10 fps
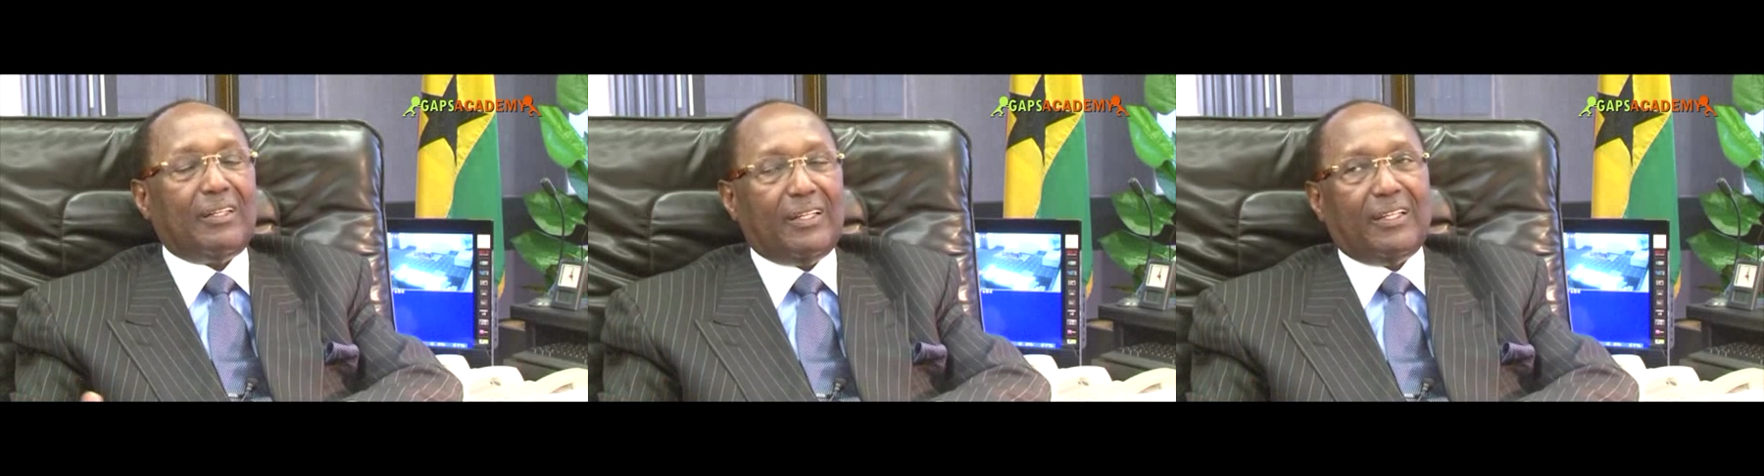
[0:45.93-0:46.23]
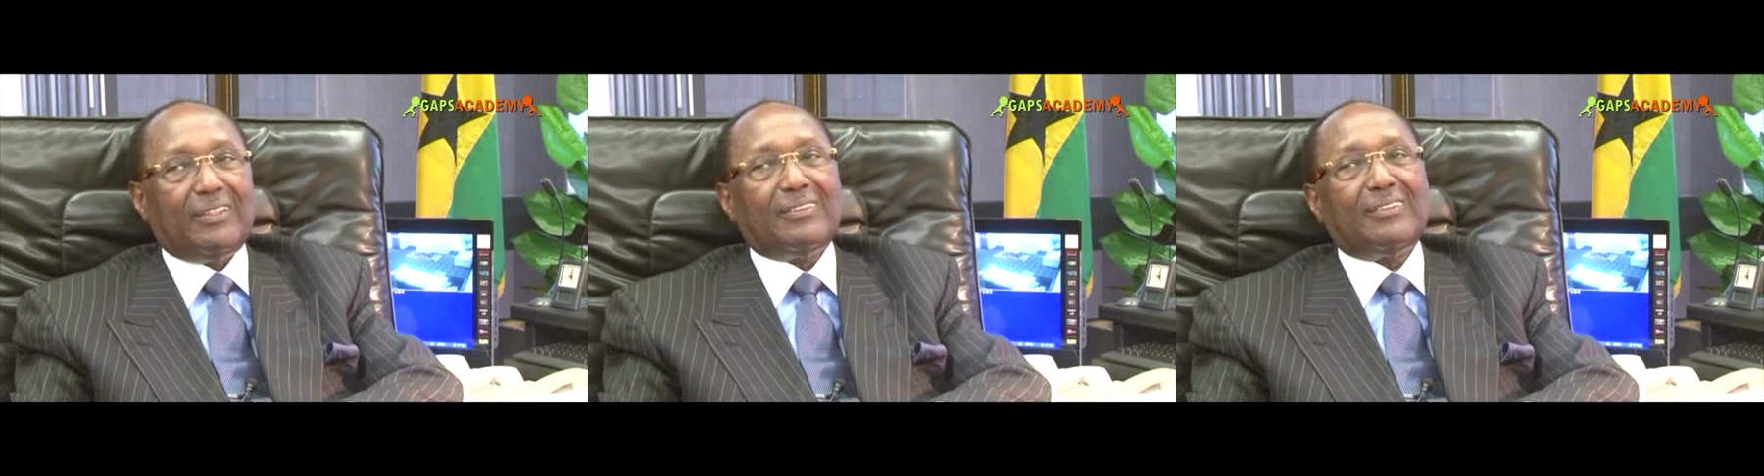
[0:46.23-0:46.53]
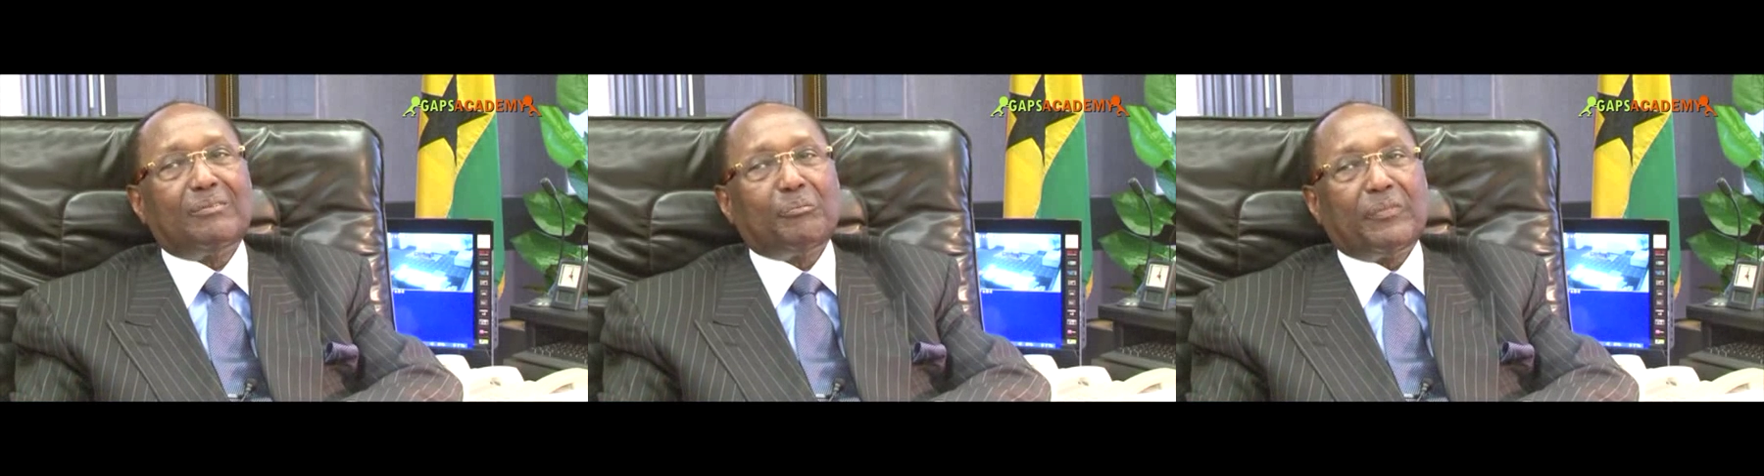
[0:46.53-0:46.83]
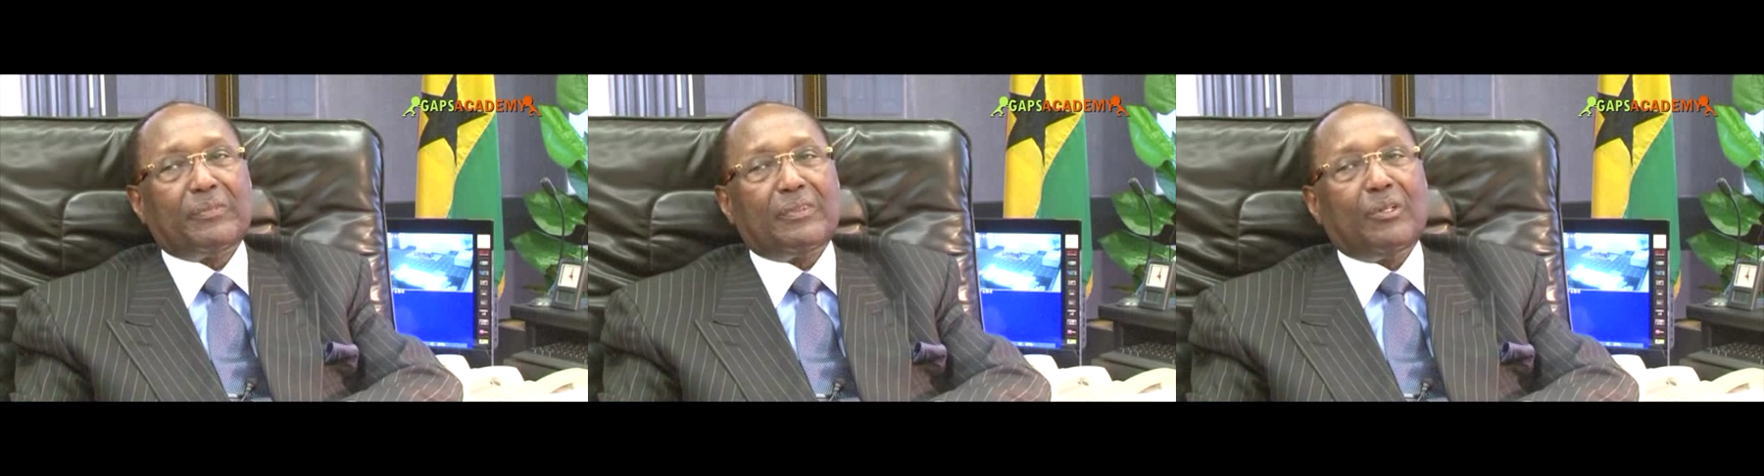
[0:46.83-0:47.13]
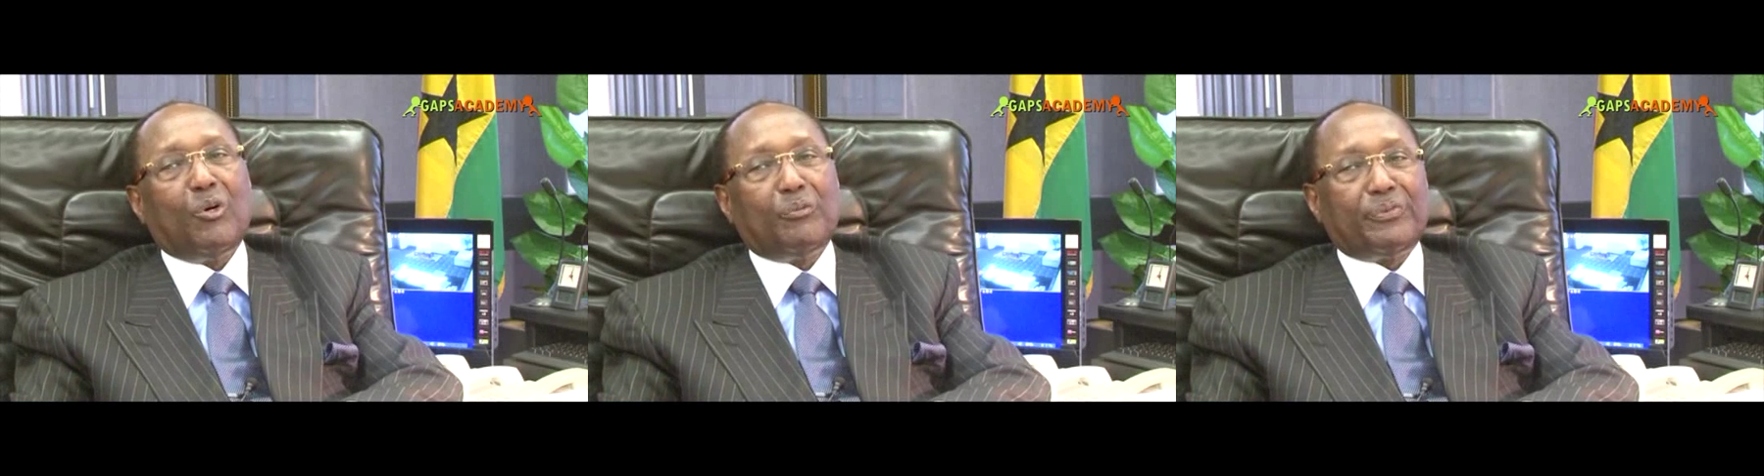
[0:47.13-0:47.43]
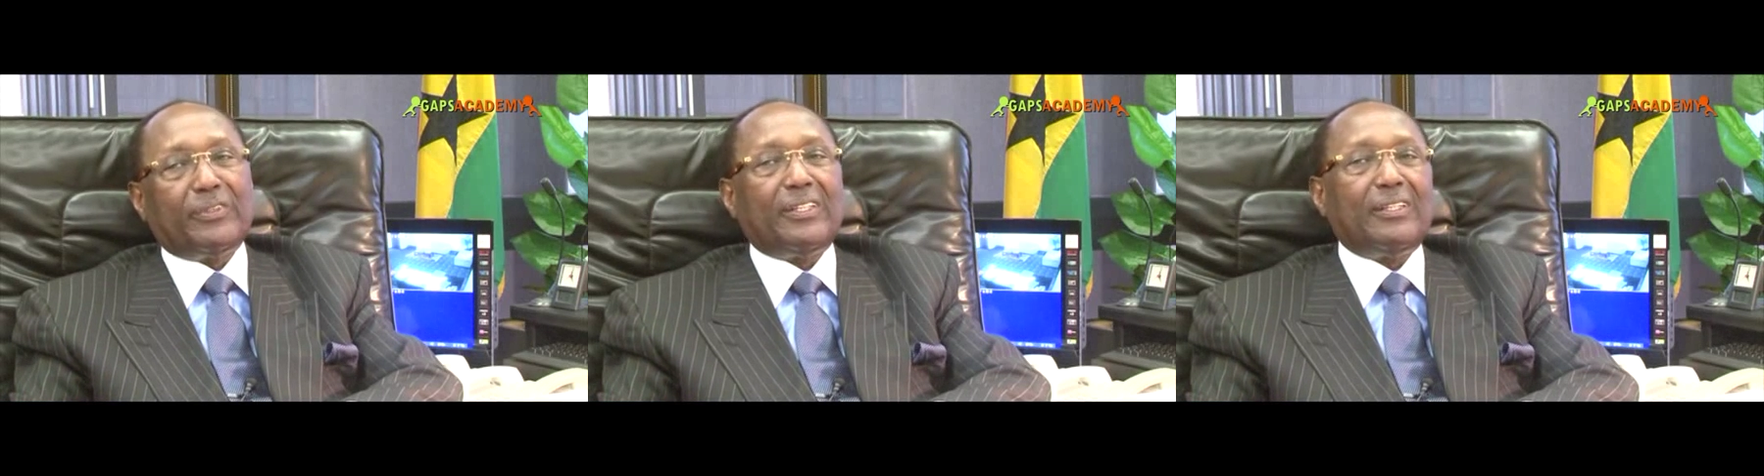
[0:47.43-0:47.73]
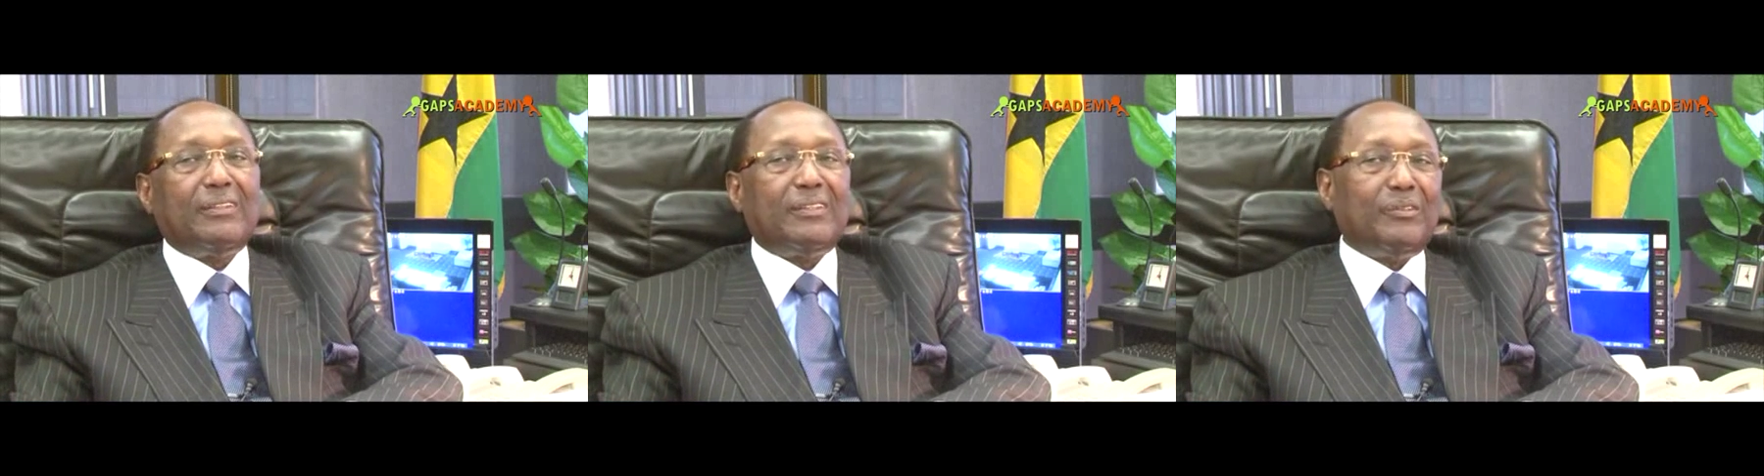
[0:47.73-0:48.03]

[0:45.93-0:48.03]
And hopefully,